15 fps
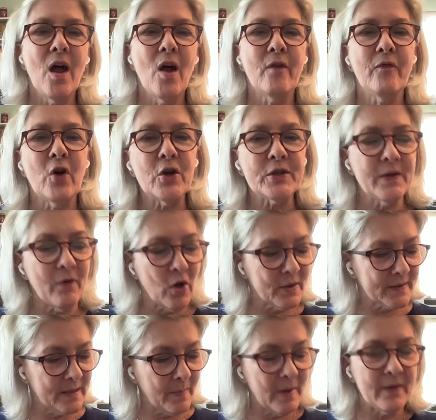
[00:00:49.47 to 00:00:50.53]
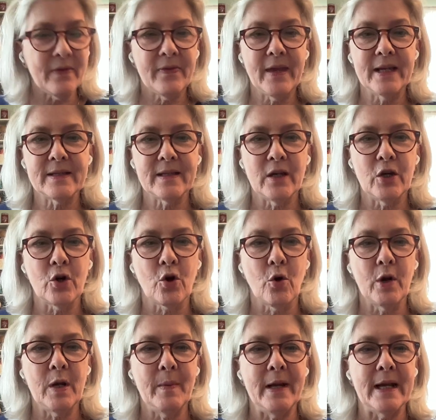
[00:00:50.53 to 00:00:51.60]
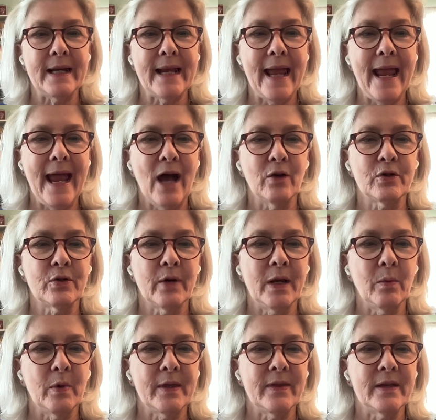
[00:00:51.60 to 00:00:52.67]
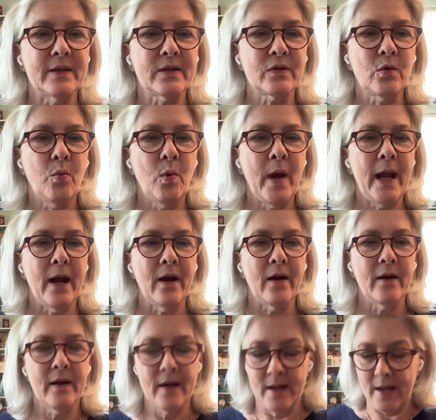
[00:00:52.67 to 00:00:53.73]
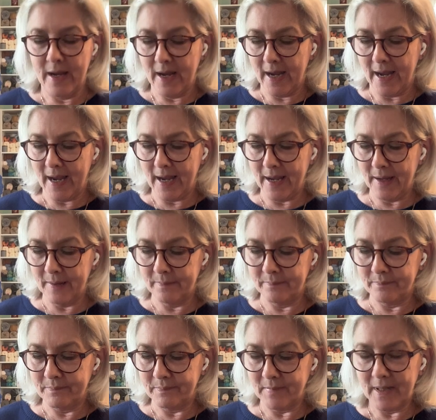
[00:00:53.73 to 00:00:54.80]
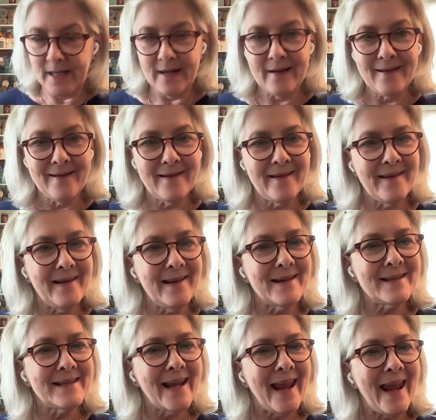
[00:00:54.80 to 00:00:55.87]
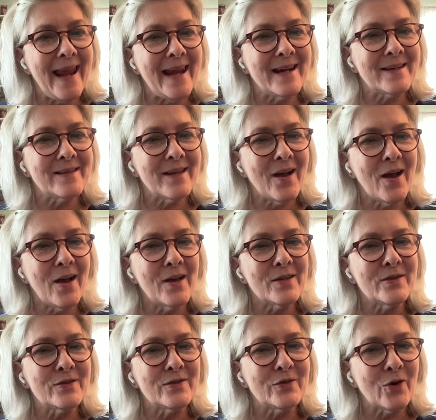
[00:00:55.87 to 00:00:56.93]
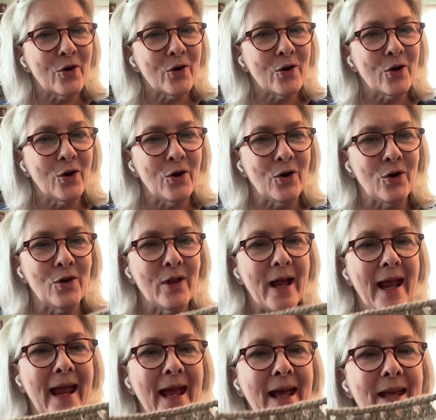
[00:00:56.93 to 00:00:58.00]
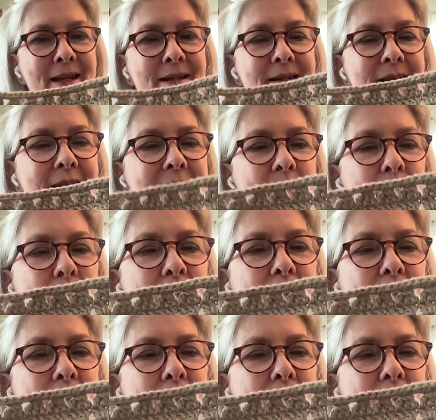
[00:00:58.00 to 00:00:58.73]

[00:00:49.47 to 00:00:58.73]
First of all, some of the things that you're going to be encountering with this square. It takes a circle and it